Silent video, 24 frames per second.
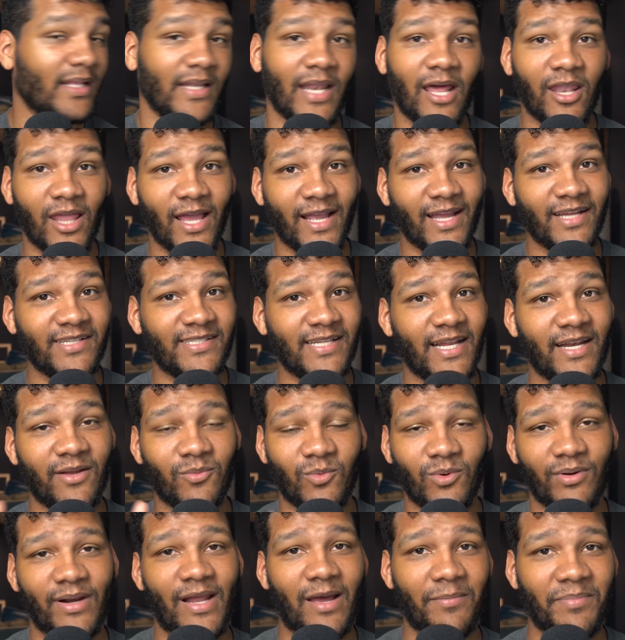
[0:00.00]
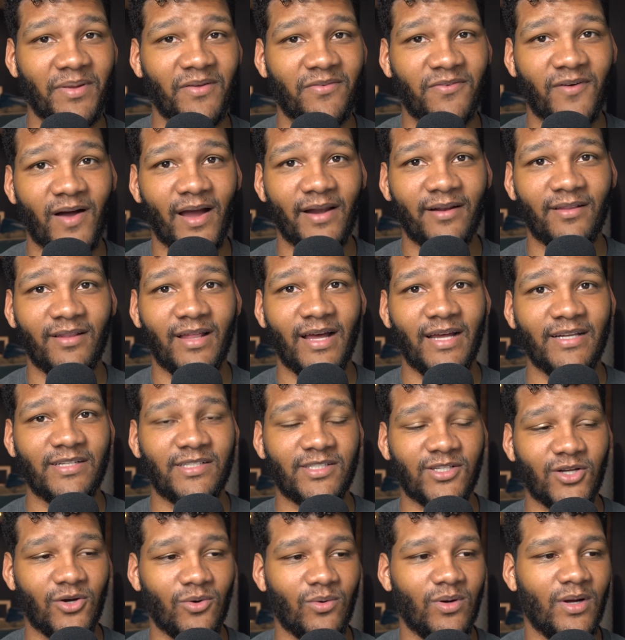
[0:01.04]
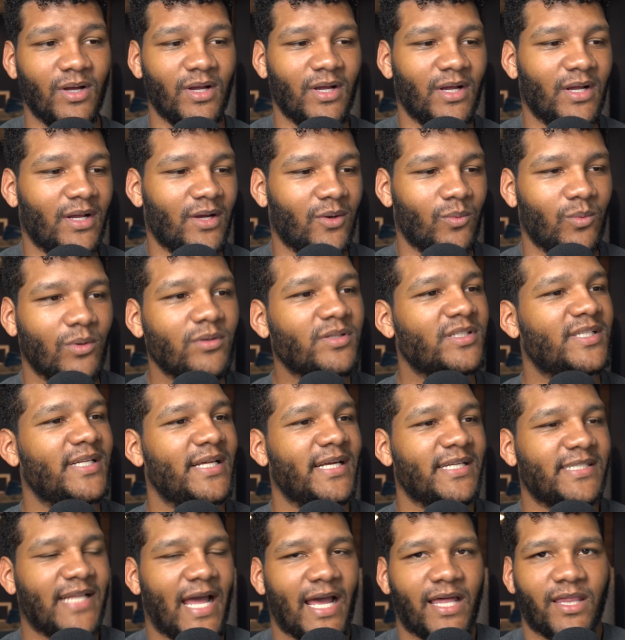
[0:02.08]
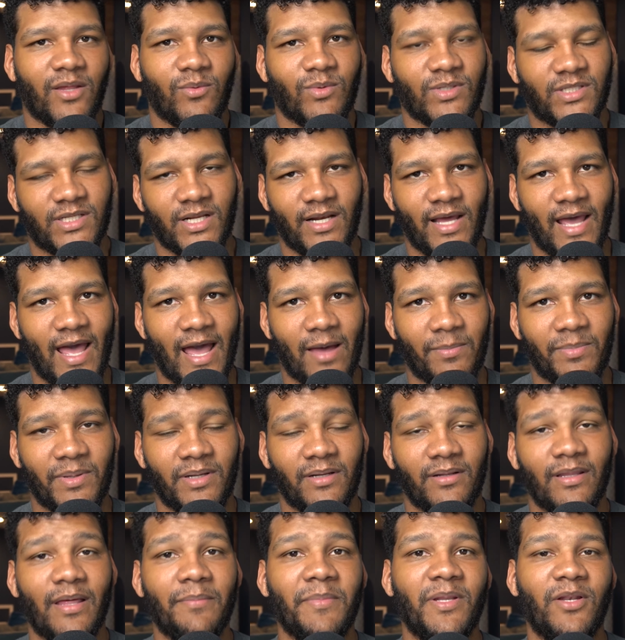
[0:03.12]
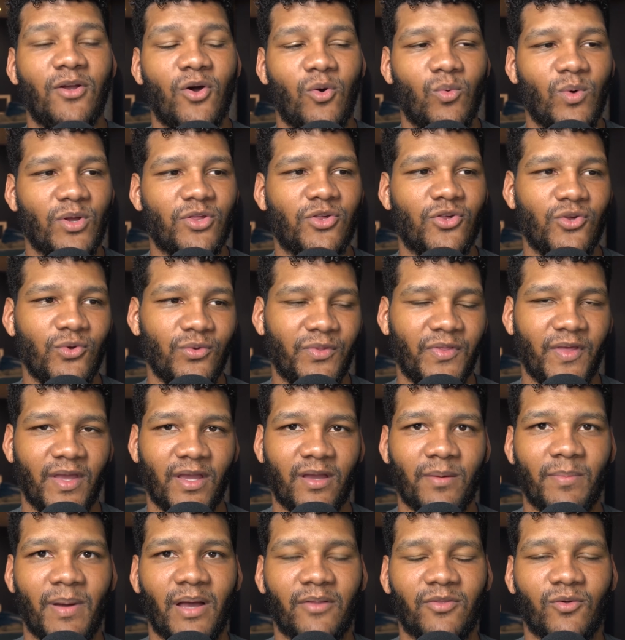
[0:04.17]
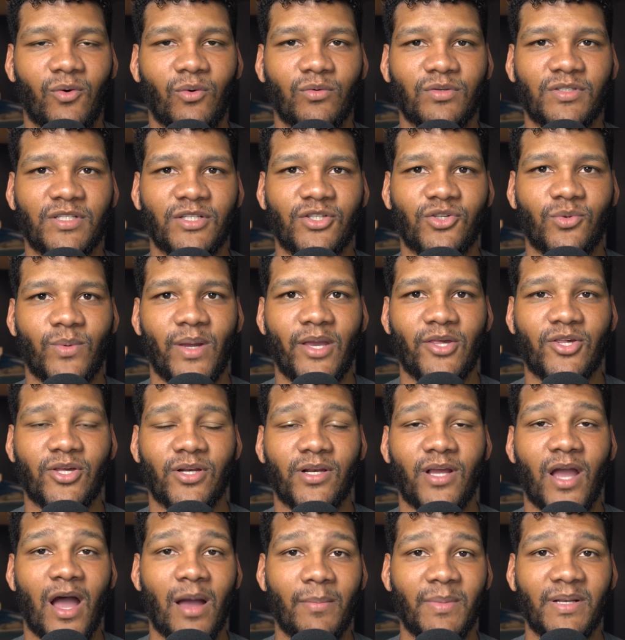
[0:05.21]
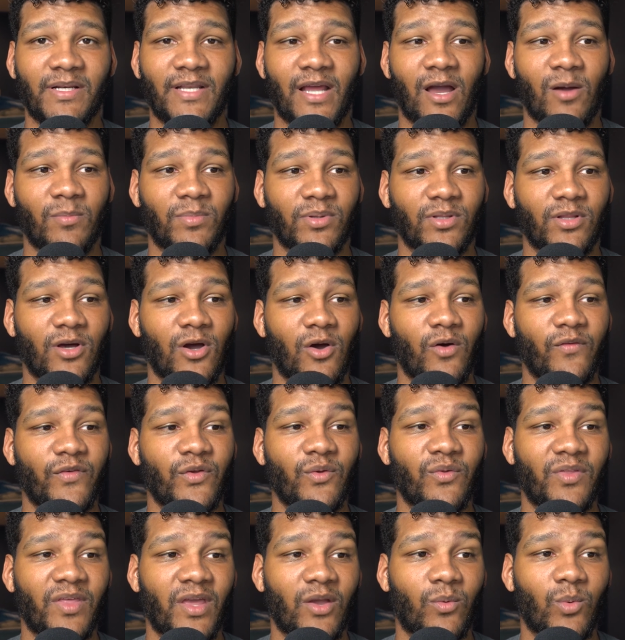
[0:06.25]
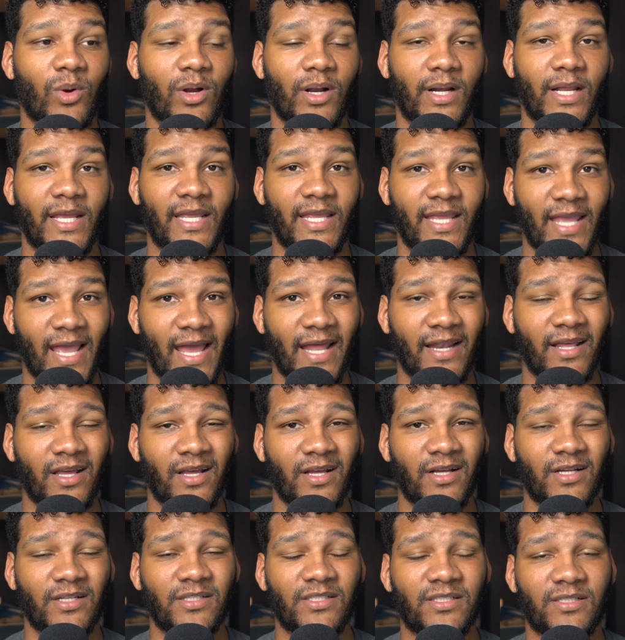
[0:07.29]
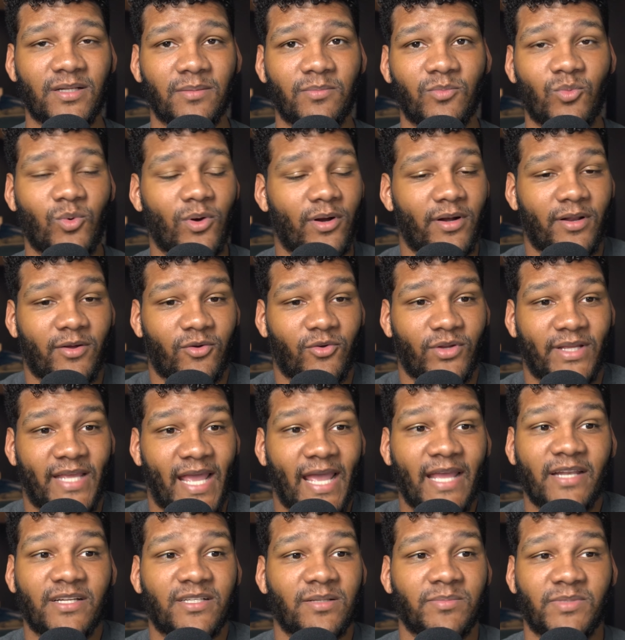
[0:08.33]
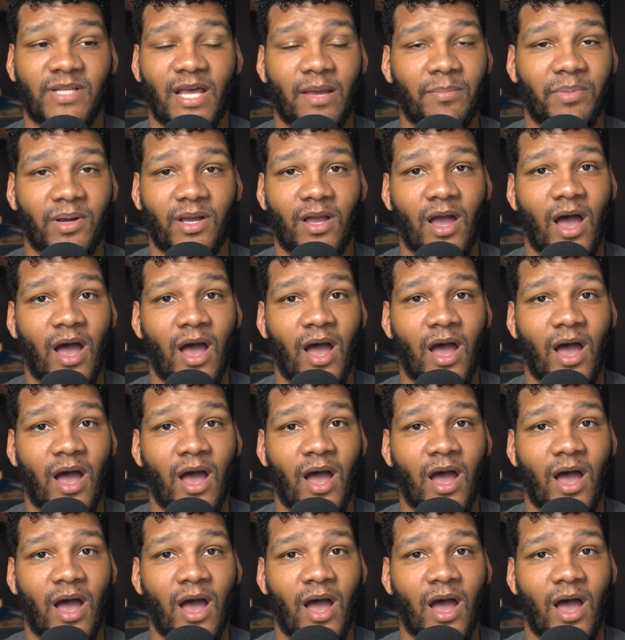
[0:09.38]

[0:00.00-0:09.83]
now, like I said, it will not be finalized, so we'll see exactly what's going to happen. Let me know what you think about the whole situation. Comment down below if you think we're going to get some, we're going to gain some type of